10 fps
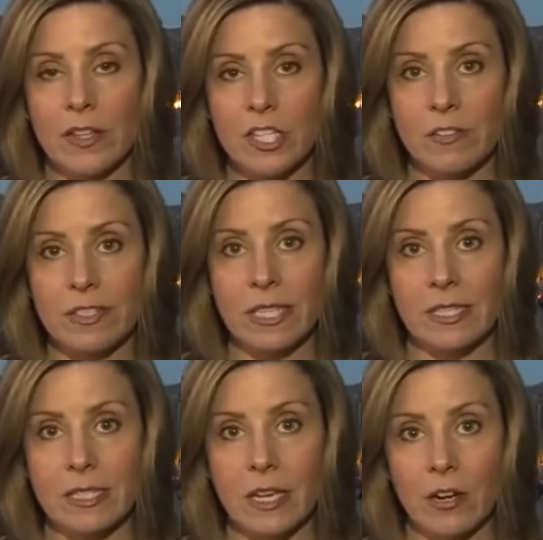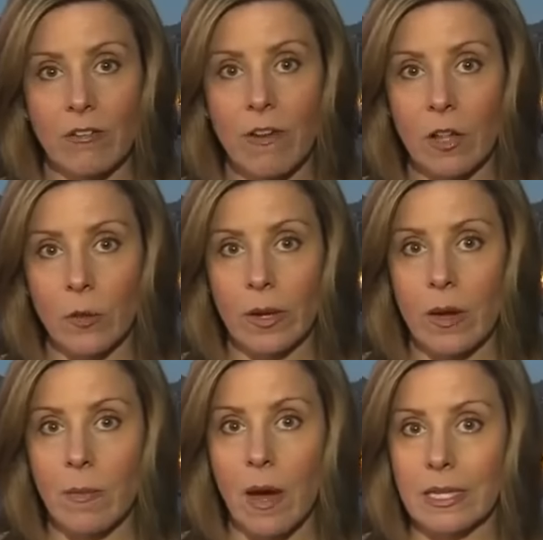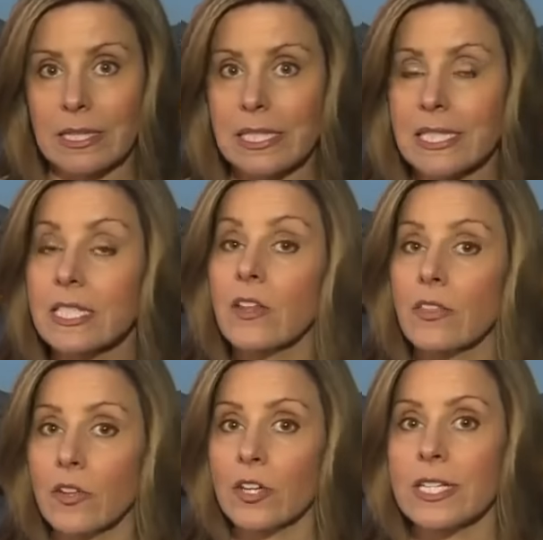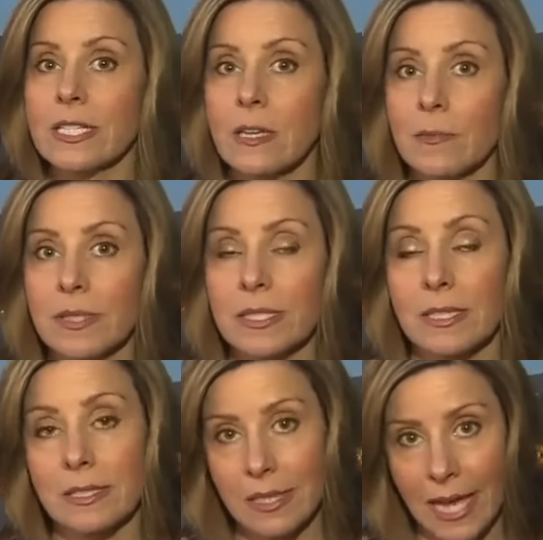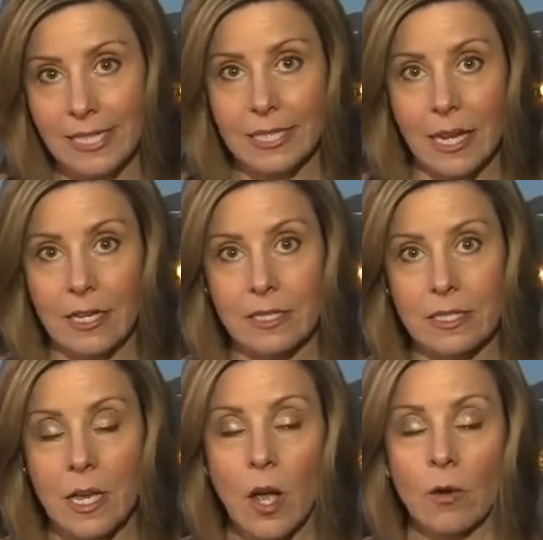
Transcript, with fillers: The chief says they are following up on at least 30 tips since last night.